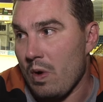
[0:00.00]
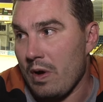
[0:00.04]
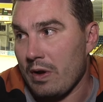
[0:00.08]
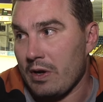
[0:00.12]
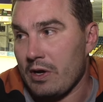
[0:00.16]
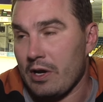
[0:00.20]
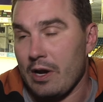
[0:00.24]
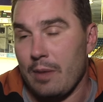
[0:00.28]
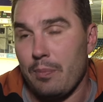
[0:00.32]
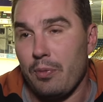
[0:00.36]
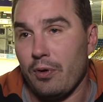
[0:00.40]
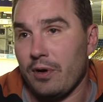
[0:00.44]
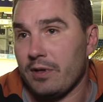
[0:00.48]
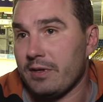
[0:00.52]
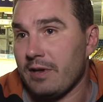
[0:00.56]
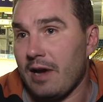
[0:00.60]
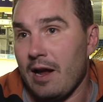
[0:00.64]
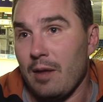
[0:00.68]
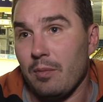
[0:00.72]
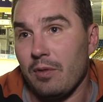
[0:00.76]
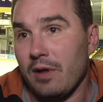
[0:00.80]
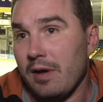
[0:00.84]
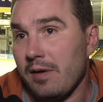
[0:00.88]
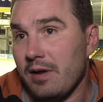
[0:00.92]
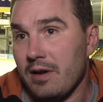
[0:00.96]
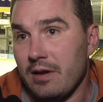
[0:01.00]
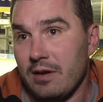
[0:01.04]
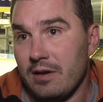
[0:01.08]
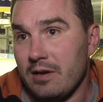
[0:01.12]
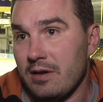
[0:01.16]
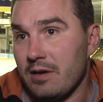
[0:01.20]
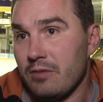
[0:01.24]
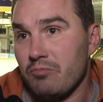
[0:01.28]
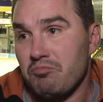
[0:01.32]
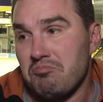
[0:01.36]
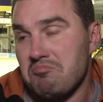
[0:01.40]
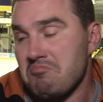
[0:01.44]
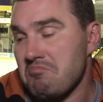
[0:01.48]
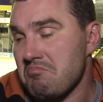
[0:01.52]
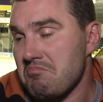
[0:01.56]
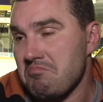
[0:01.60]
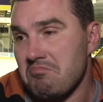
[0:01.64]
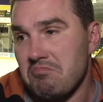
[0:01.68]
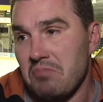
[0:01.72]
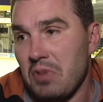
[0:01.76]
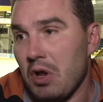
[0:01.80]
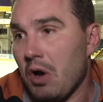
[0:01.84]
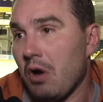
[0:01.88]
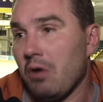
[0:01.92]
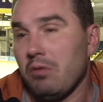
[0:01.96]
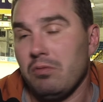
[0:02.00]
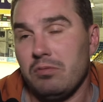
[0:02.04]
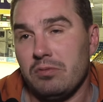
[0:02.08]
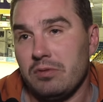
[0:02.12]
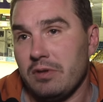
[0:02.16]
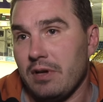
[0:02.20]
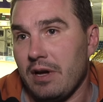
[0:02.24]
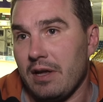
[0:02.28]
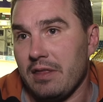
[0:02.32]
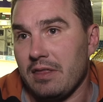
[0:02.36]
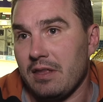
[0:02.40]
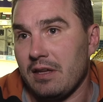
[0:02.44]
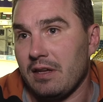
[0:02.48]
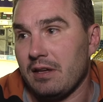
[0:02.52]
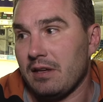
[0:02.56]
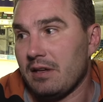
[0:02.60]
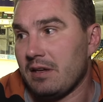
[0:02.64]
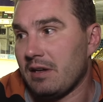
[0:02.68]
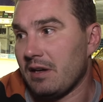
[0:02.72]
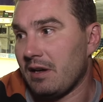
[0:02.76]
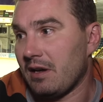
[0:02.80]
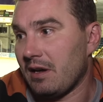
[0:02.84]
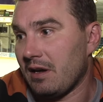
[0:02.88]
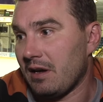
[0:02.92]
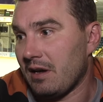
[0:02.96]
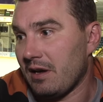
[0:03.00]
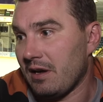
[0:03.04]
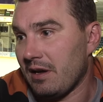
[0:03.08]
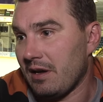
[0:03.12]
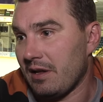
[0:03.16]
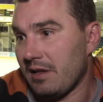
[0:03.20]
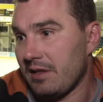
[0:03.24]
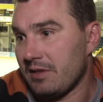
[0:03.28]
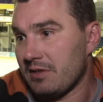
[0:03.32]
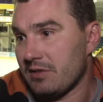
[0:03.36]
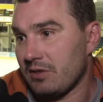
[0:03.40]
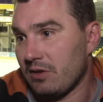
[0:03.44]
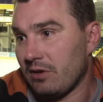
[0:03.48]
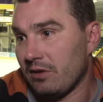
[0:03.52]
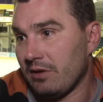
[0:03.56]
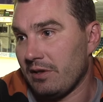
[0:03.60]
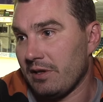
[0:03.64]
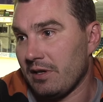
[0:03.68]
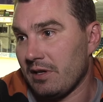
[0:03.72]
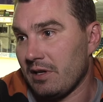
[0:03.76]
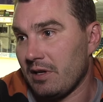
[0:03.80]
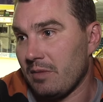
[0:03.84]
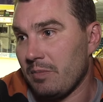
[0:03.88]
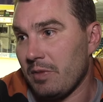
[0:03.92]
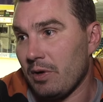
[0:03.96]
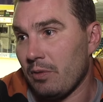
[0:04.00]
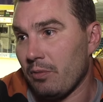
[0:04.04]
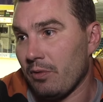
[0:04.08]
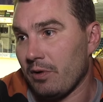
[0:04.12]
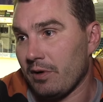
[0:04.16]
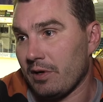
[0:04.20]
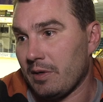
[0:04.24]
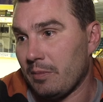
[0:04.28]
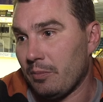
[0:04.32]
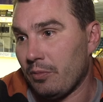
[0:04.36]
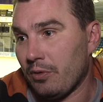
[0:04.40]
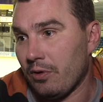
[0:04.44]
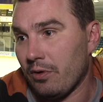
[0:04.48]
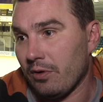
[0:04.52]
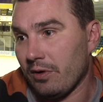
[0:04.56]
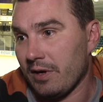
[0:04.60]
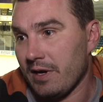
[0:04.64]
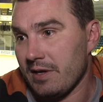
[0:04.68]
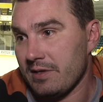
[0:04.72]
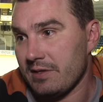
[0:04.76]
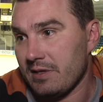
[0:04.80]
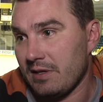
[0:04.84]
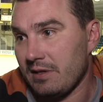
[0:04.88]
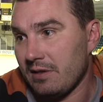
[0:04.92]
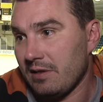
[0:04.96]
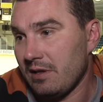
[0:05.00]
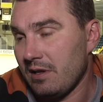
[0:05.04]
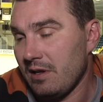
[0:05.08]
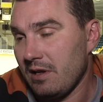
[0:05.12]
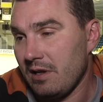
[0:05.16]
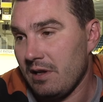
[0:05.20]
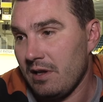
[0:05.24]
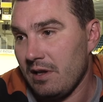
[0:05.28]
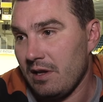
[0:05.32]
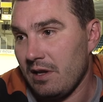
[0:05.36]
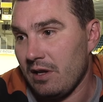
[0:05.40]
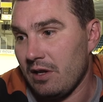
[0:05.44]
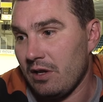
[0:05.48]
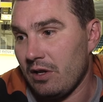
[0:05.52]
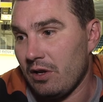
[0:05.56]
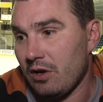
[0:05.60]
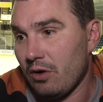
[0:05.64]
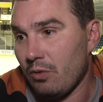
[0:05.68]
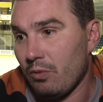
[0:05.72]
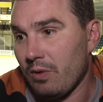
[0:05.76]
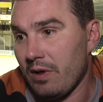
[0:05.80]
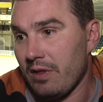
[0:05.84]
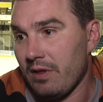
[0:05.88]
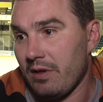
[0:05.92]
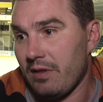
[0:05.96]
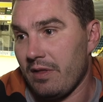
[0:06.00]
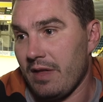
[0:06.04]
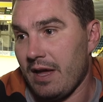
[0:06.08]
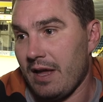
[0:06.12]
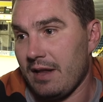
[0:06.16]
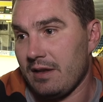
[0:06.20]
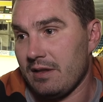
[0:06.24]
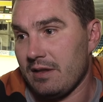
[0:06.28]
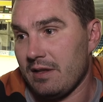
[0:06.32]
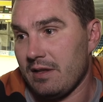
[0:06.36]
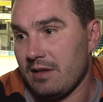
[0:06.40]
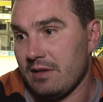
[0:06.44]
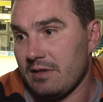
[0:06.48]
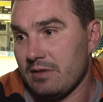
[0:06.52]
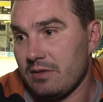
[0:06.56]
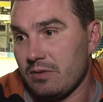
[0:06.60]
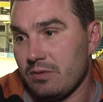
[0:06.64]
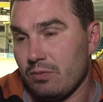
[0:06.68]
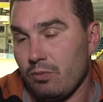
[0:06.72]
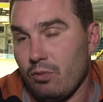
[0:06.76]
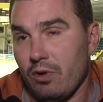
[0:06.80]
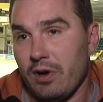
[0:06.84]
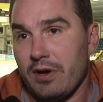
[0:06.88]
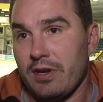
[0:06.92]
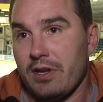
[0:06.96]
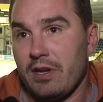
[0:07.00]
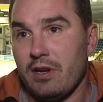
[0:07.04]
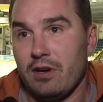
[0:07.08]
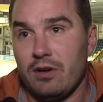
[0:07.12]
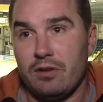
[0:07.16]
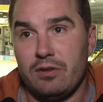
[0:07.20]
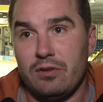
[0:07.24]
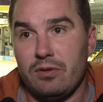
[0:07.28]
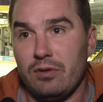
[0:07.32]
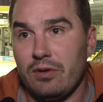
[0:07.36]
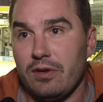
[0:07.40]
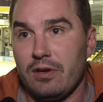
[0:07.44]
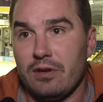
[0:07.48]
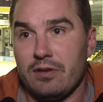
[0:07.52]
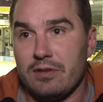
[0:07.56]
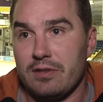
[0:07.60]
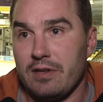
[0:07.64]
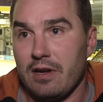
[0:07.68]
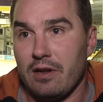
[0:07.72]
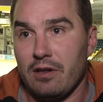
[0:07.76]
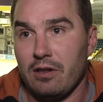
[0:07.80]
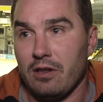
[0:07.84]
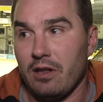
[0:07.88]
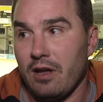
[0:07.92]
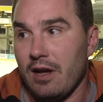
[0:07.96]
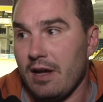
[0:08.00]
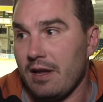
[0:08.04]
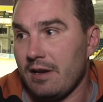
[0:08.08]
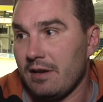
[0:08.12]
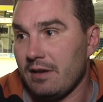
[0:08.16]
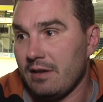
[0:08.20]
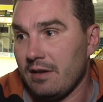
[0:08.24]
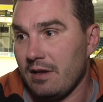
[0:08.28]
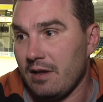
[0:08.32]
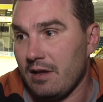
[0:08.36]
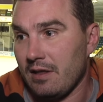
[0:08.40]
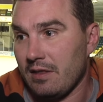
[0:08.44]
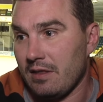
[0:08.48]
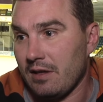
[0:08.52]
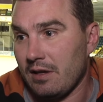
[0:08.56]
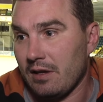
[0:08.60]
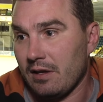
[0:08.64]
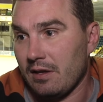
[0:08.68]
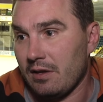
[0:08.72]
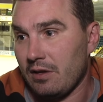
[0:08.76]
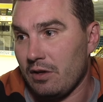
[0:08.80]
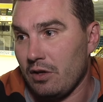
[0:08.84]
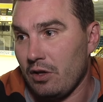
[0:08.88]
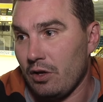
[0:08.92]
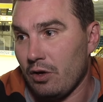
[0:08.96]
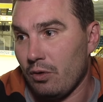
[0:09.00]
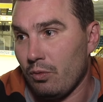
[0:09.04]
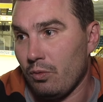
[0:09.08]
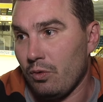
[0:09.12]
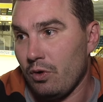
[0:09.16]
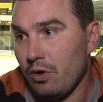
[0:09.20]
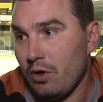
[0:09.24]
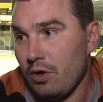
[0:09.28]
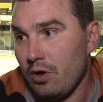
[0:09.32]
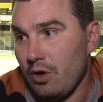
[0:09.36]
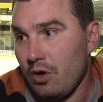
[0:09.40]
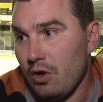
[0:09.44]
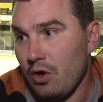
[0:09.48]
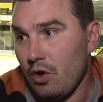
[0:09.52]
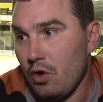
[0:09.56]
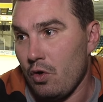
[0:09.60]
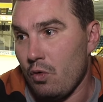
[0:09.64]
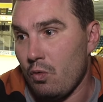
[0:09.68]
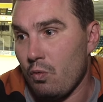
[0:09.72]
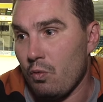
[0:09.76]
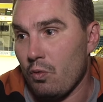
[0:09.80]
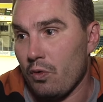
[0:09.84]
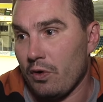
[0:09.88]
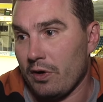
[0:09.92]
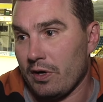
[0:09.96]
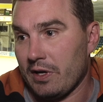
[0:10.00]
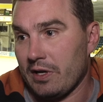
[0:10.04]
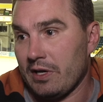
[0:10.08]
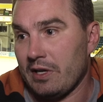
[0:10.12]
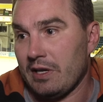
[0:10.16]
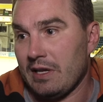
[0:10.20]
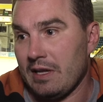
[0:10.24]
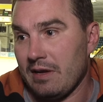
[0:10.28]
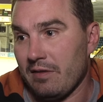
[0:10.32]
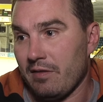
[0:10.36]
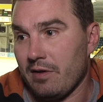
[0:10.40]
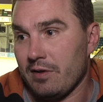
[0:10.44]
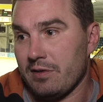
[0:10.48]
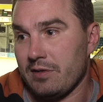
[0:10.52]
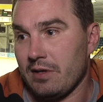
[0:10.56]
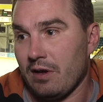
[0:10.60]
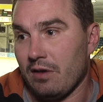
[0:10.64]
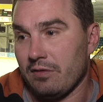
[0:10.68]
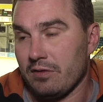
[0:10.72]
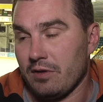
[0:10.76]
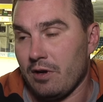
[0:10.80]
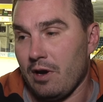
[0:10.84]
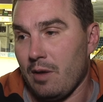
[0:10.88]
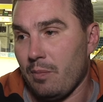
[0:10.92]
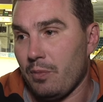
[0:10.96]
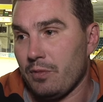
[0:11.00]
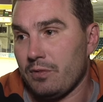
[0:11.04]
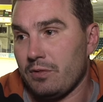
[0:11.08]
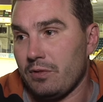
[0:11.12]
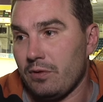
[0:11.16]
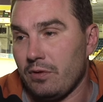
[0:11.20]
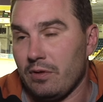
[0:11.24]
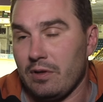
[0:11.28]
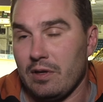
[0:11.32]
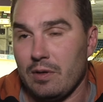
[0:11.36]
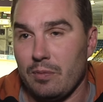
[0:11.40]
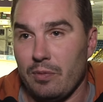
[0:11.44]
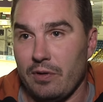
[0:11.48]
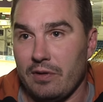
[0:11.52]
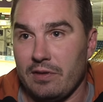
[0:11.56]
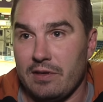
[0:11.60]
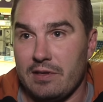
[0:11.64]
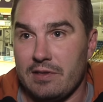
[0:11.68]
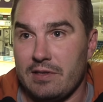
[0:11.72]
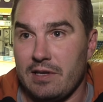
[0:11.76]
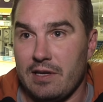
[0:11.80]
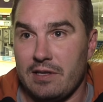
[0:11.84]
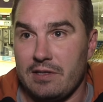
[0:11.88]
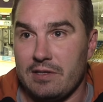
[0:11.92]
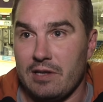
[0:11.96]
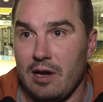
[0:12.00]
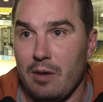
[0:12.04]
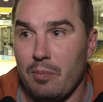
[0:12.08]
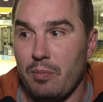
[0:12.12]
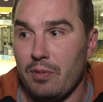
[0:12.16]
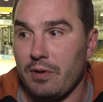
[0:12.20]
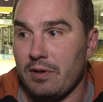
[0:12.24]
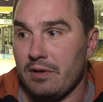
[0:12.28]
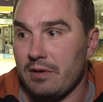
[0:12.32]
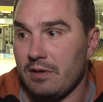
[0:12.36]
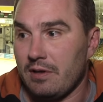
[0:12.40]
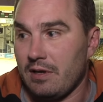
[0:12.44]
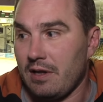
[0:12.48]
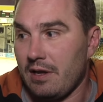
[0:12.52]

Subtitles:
can I put a timeline on it? No. I think it's certainly going to be a work in progress, and you know whether that is 1 year, 2 years down the line. I think you know we're going to give ourselves an opportunity to bring these kids up and